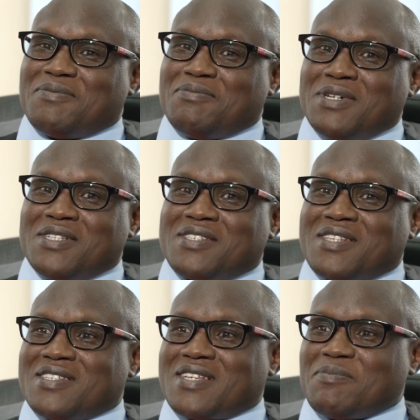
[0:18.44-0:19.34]
means
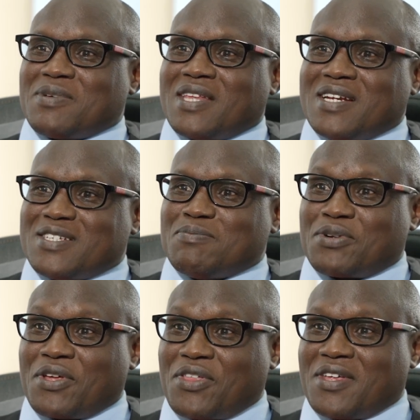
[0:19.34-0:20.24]
there is something that is
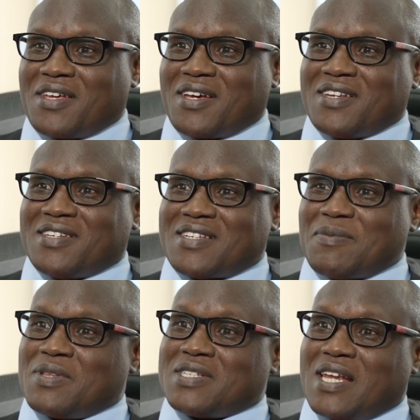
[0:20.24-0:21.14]
breathing and
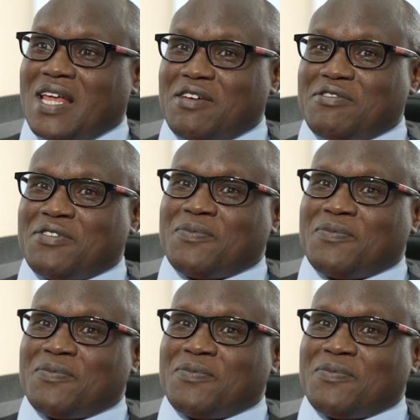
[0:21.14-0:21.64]
something that is alive.